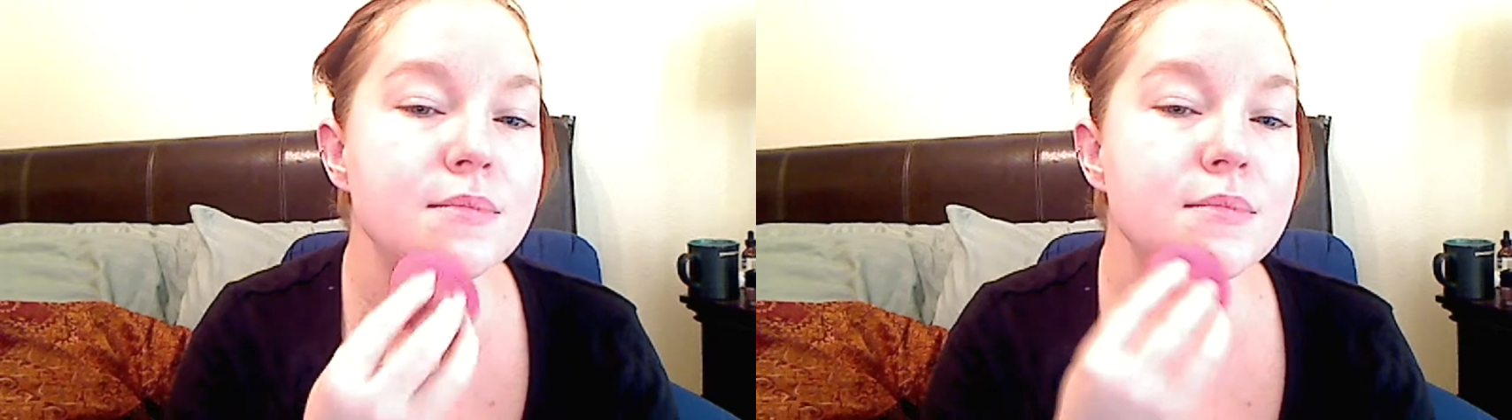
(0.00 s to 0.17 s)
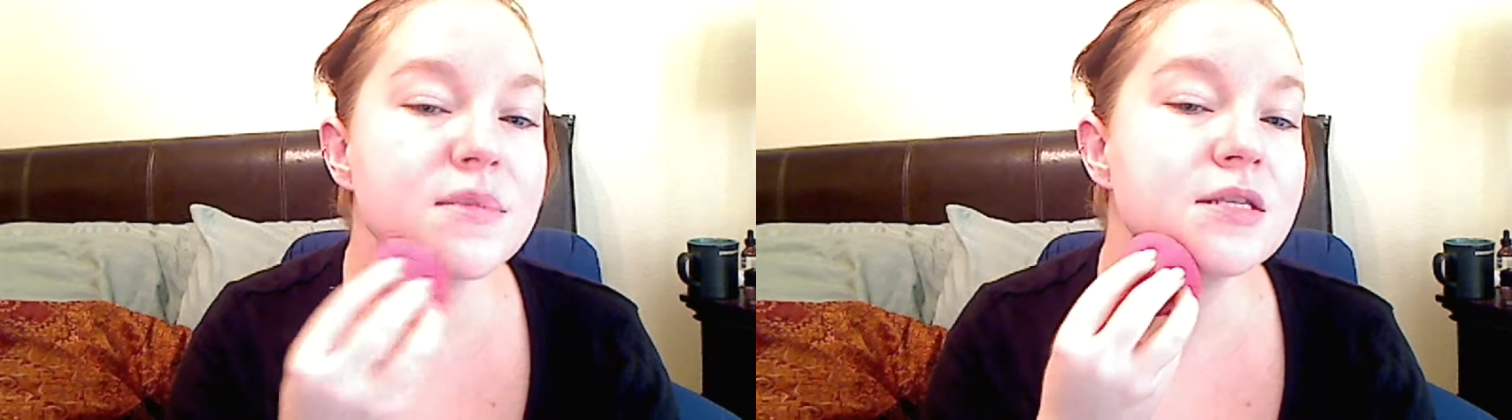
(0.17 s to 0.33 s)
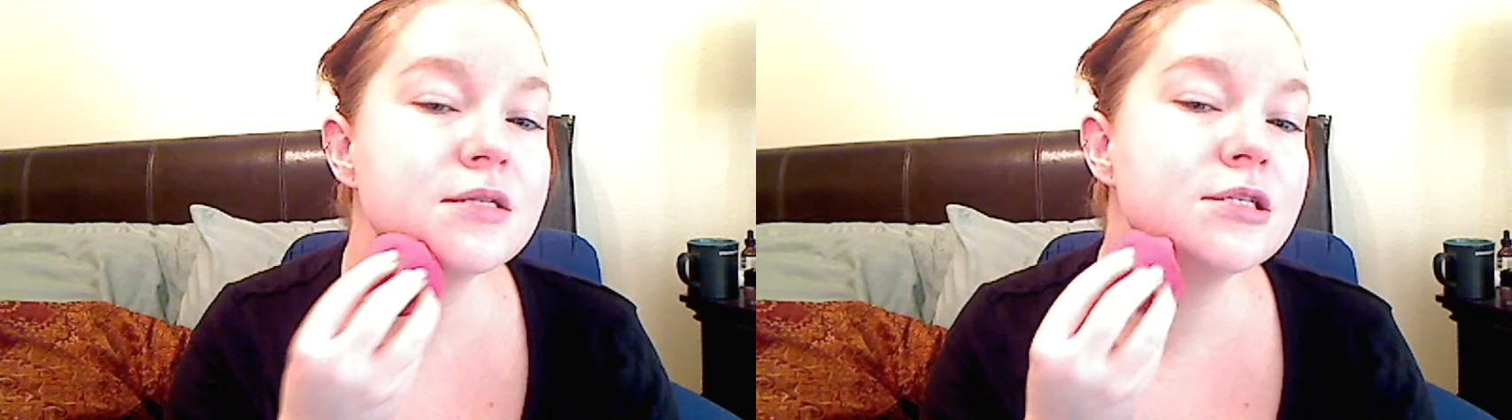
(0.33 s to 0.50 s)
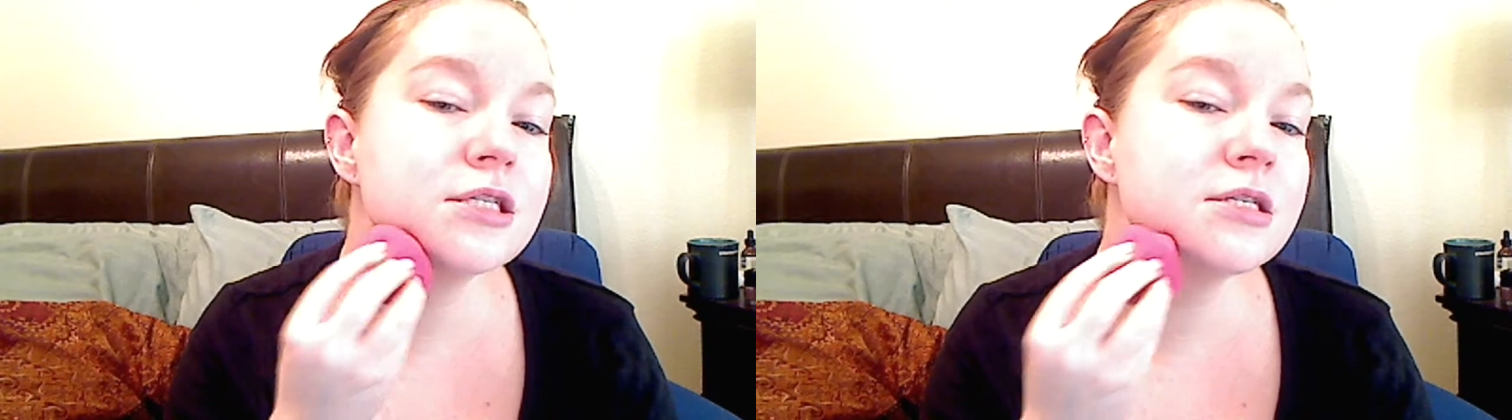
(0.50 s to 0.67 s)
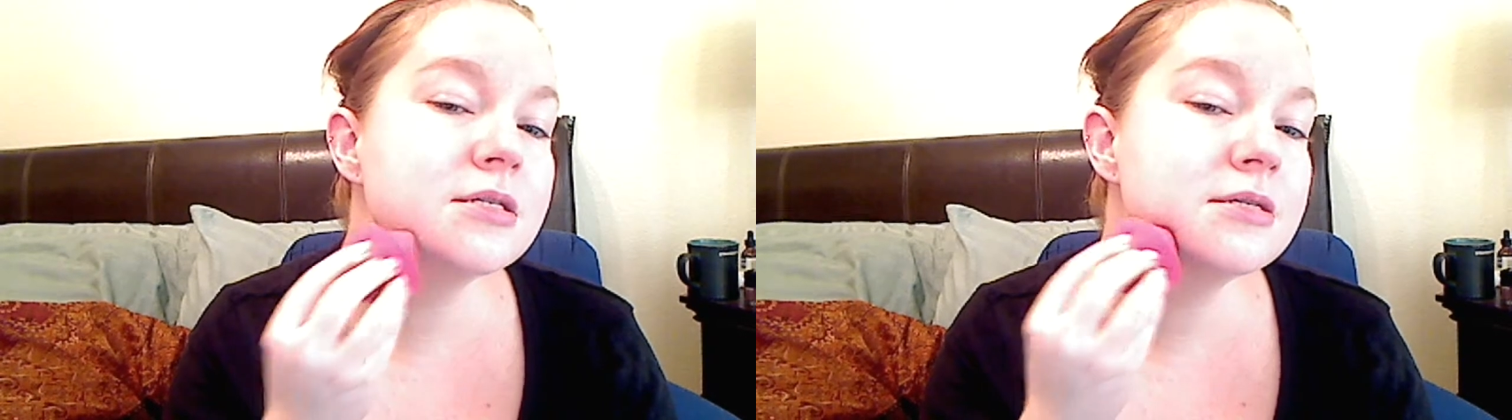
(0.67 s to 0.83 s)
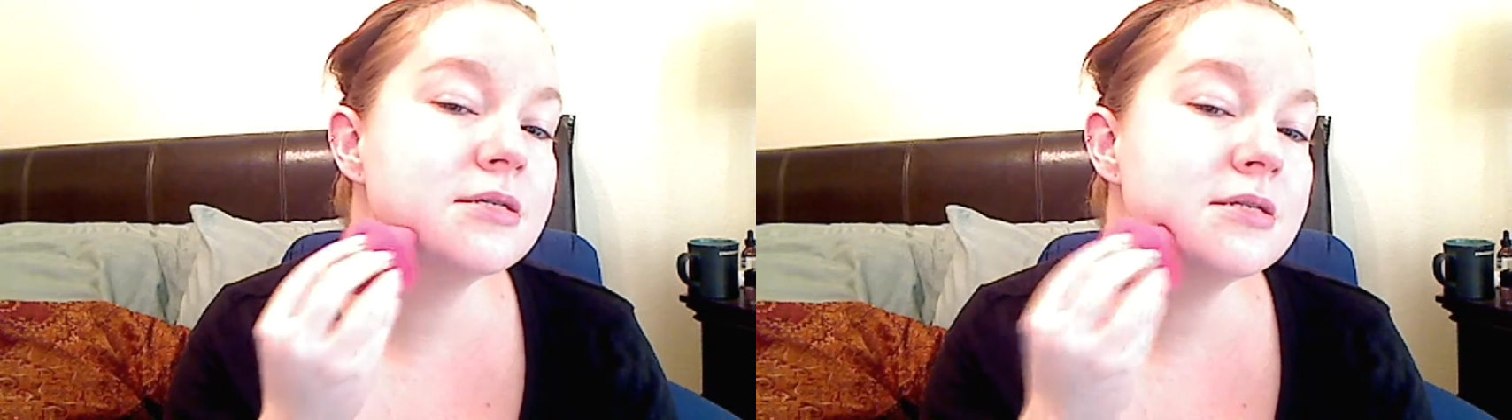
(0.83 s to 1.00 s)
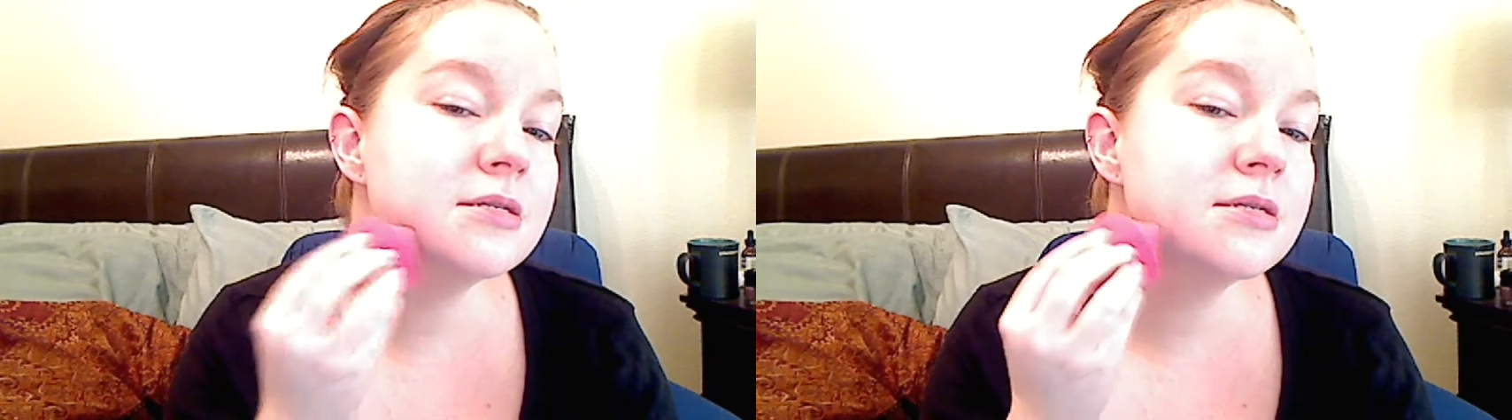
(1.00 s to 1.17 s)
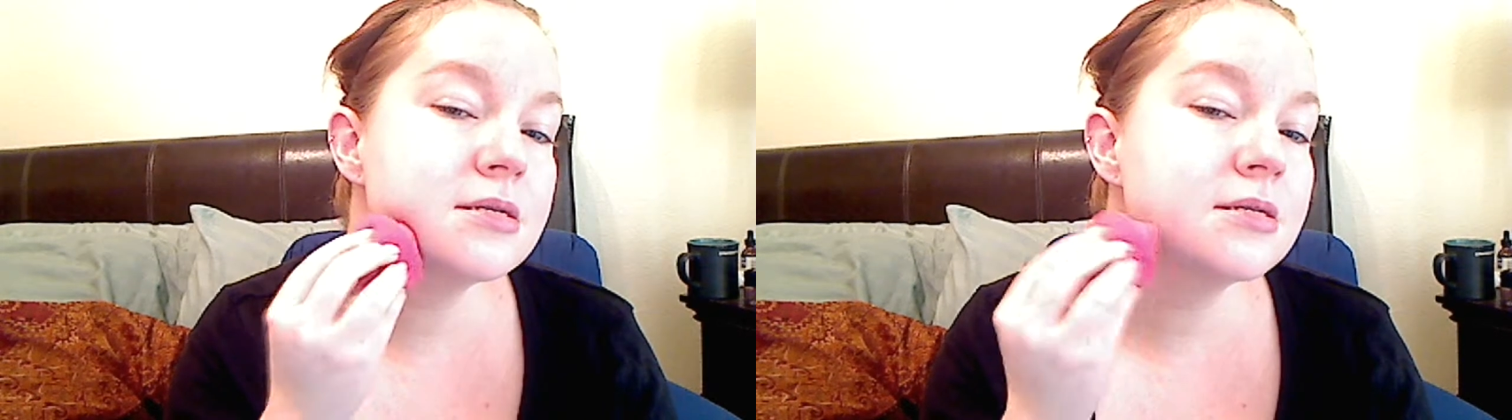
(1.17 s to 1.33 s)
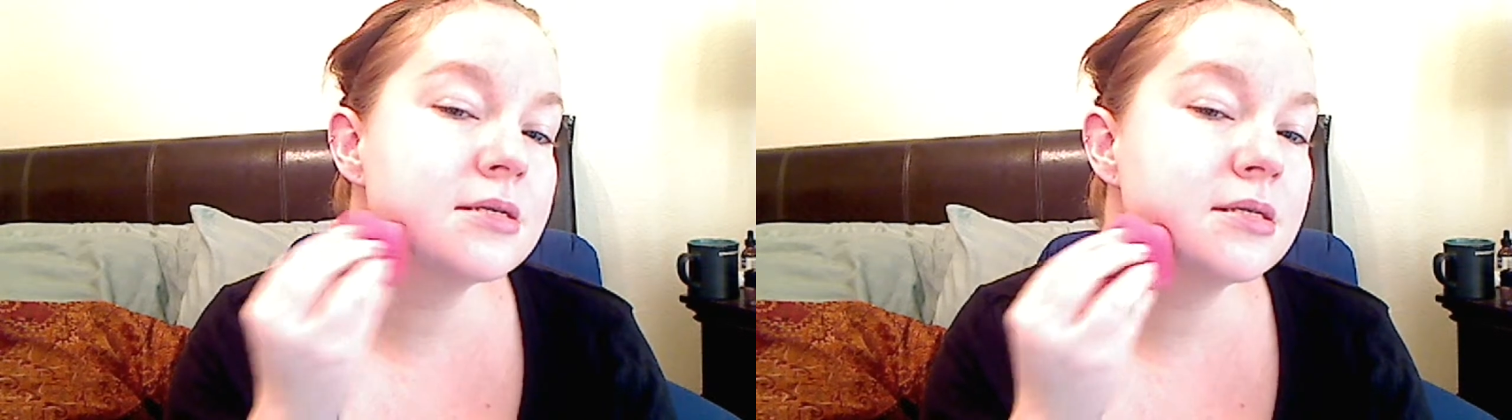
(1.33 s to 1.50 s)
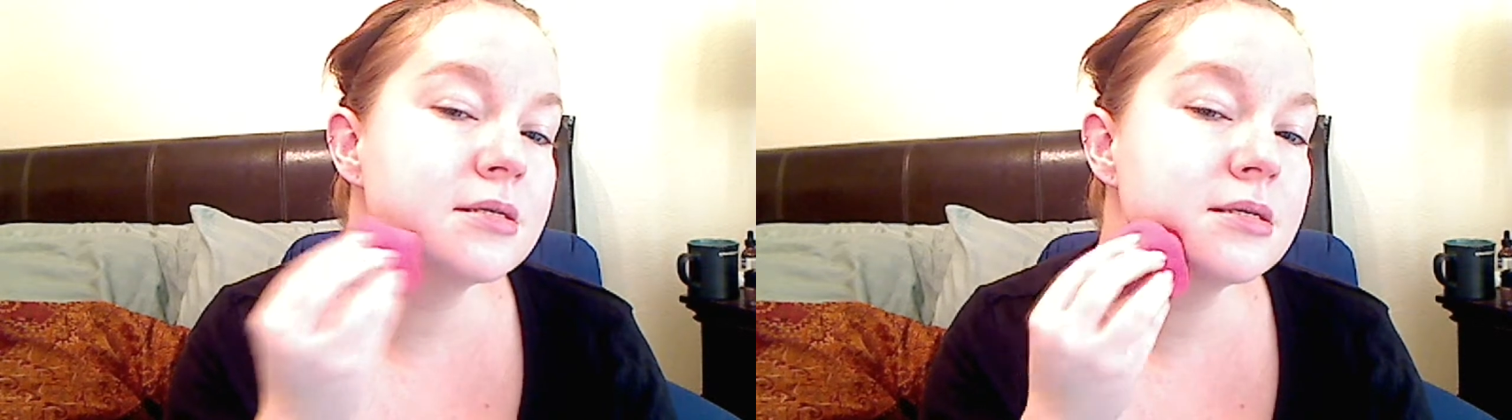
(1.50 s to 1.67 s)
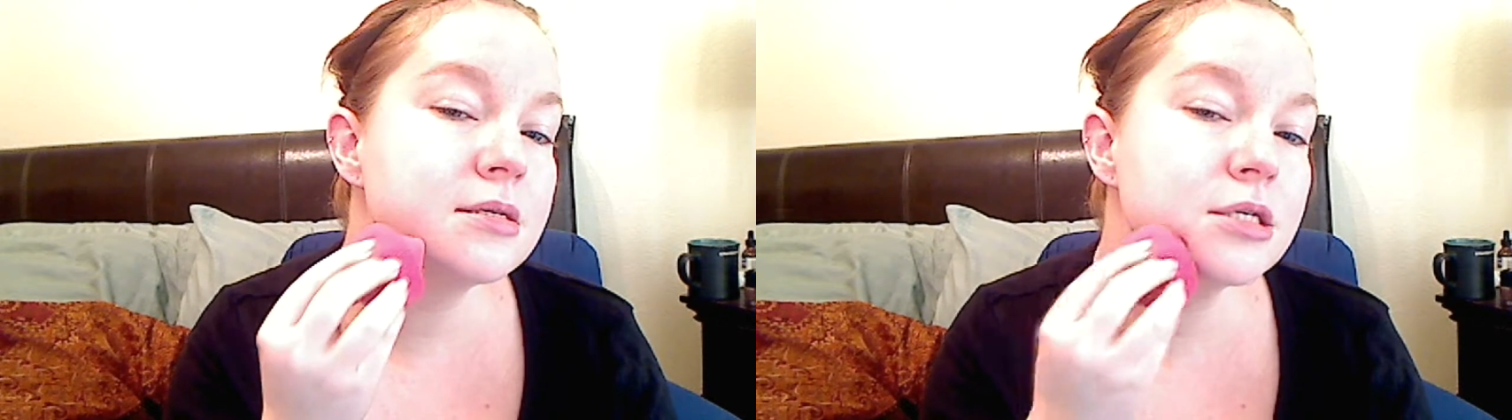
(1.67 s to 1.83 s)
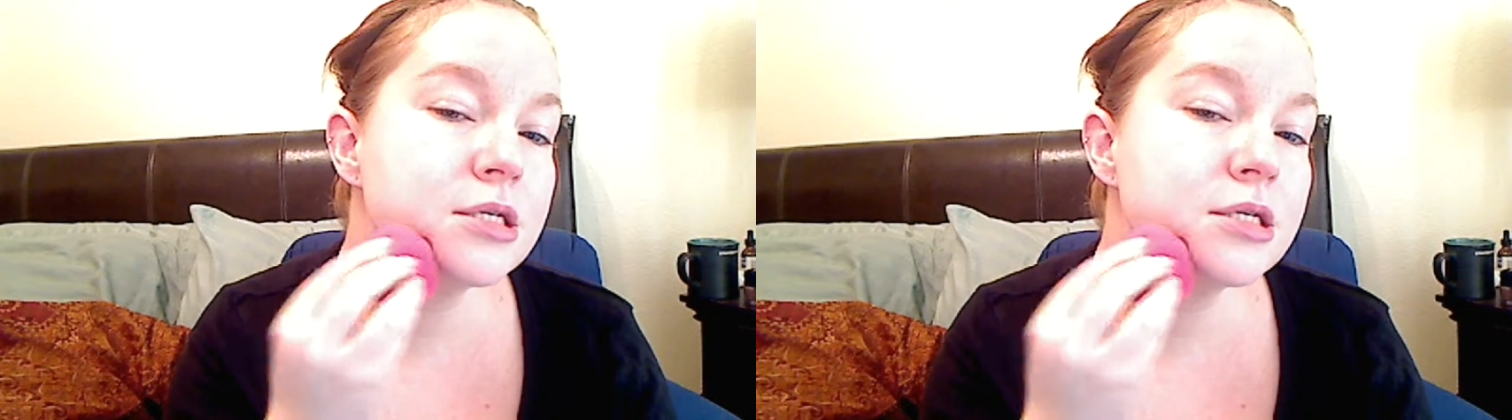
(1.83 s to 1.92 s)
And just